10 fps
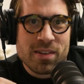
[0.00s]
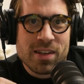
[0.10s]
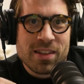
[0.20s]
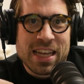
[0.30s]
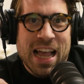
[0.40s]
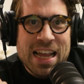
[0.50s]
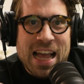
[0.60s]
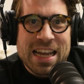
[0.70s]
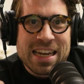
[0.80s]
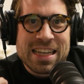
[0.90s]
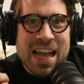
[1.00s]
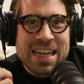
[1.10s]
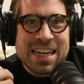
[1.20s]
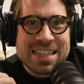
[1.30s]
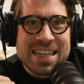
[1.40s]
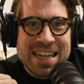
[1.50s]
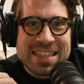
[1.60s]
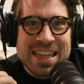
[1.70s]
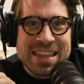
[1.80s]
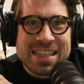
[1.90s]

Like I get a sense that